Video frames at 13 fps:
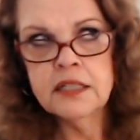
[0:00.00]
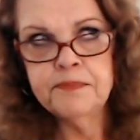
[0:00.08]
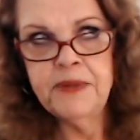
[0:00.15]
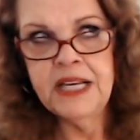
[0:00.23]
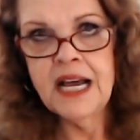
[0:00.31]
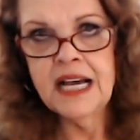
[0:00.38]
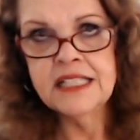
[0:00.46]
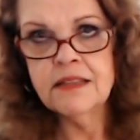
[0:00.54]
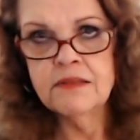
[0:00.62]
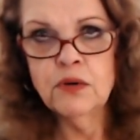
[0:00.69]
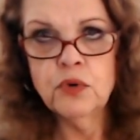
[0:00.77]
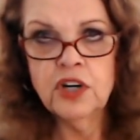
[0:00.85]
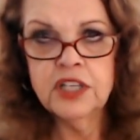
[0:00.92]
because of
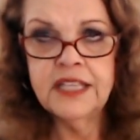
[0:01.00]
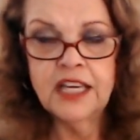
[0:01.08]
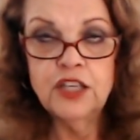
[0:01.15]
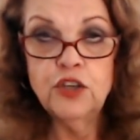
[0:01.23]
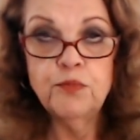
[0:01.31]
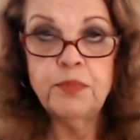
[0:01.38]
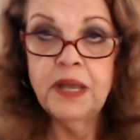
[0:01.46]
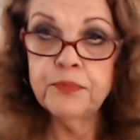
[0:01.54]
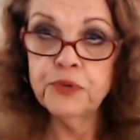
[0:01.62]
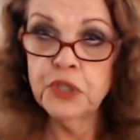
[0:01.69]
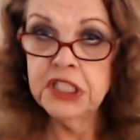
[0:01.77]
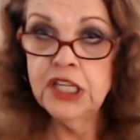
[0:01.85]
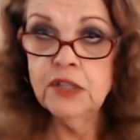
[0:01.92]
the work that you've been
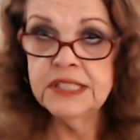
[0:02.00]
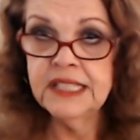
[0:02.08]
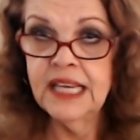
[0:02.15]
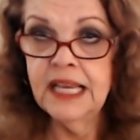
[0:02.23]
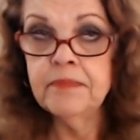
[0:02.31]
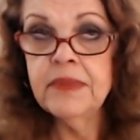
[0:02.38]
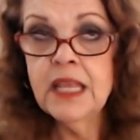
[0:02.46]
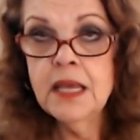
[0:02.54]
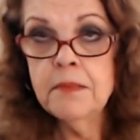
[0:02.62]
producing,